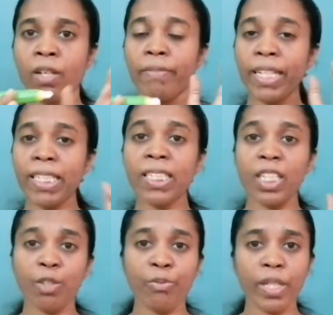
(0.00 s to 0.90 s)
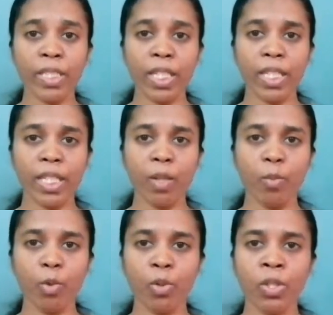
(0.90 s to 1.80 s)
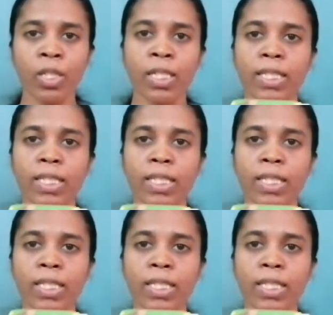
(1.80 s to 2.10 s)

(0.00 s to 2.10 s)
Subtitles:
where is the surface area more?